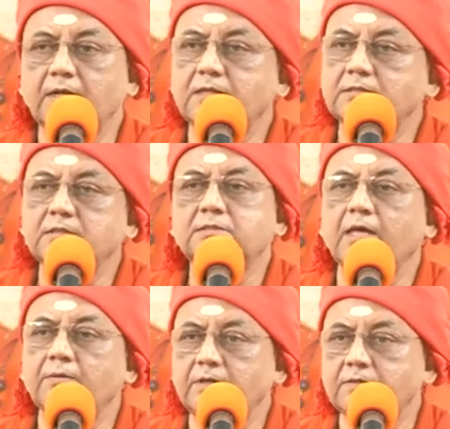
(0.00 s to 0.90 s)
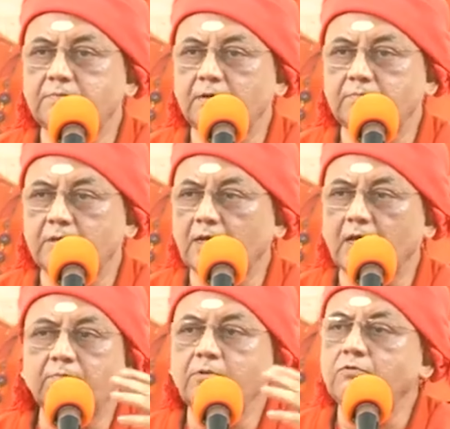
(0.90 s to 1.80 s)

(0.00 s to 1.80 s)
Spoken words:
It is the same as Brahman. I am